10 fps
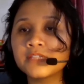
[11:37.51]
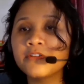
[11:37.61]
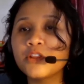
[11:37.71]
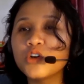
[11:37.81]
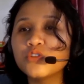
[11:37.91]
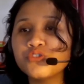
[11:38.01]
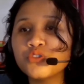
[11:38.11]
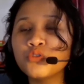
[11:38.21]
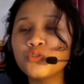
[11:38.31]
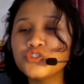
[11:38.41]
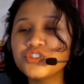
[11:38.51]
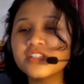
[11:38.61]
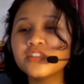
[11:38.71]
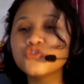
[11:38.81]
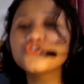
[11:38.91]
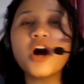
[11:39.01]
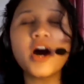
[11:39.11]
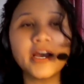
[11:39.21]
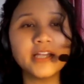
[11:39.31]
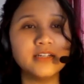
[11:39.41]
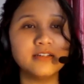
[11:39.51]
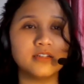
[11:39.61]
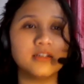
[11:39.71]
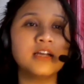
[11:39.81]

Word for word: For those who just joined